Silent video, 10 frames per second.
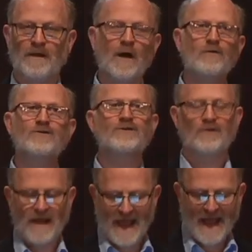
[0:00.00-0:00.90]
And others
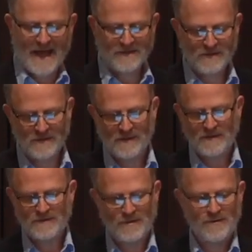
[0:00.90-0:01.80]
add
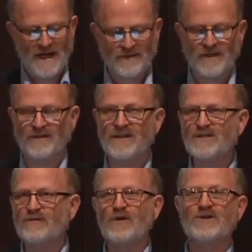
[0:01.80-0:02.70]
to that that
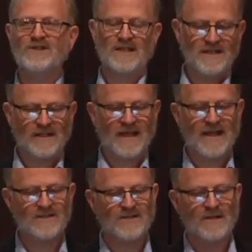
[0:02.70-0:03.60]
this verse
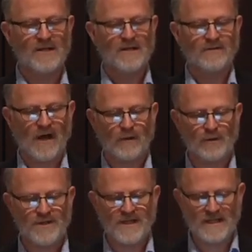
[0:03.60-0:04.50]
indicates not
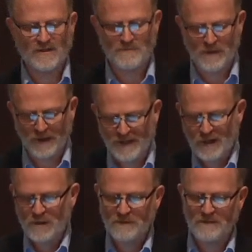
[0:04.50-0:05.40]
only that he's merely
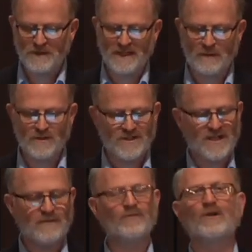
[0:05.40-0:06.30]
human, but that he was
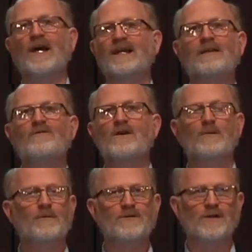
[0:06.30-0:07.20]
sinful like every
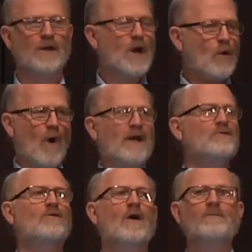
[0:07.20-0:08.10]
other person. Why
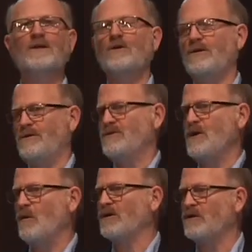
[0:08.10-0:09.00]
do you call me good? There's
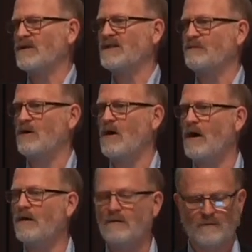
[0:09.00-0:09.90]
no one good except
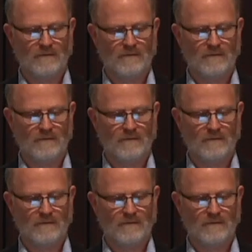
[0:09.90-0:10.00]
God.